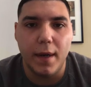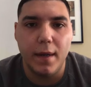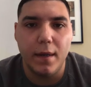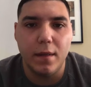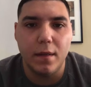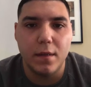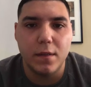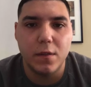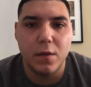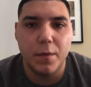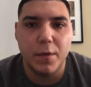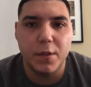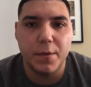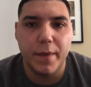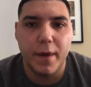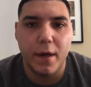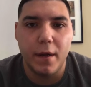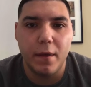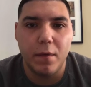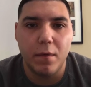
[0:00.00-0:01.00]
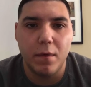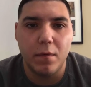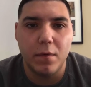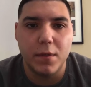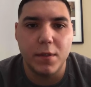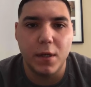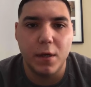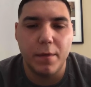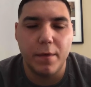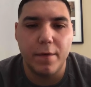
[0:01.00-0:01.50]
It looks so much better than what was
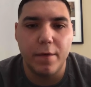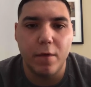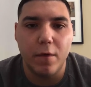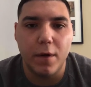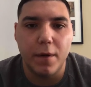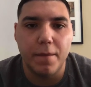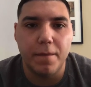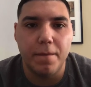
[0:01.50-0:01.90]
there before.